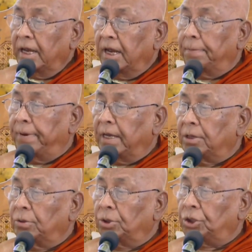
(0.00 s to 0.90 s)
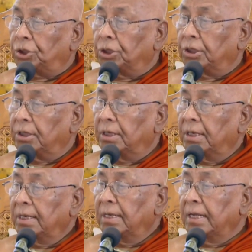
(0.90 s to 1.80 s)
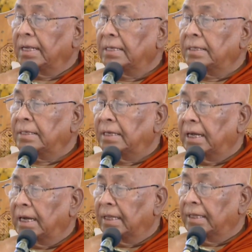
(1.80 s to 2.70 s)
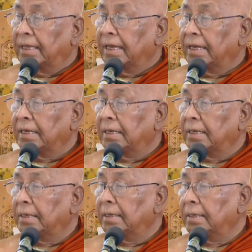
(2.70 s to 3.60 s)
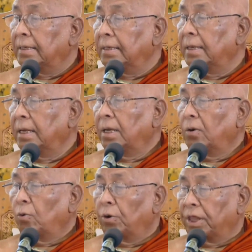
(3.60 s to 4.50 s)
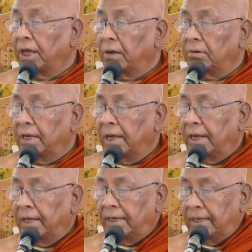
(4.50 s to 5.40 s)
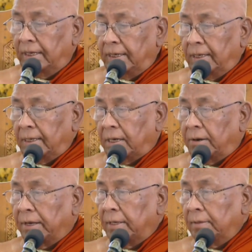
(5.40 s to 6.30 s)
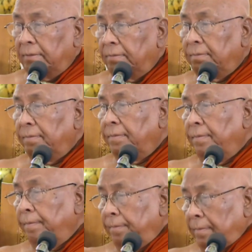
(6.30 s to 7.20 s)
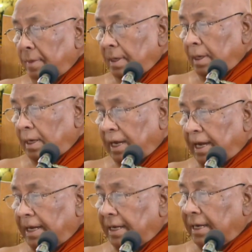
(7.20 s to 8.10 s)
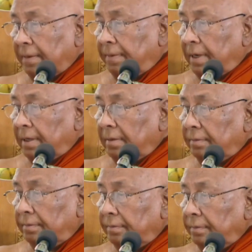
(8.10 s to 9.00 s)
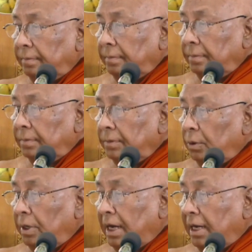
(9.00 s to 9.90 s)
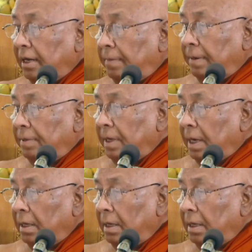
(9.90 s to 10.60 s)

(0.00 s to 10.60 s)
A beg who should India then without hate. Correct. Gary Garapa. Guna Garapa Bila.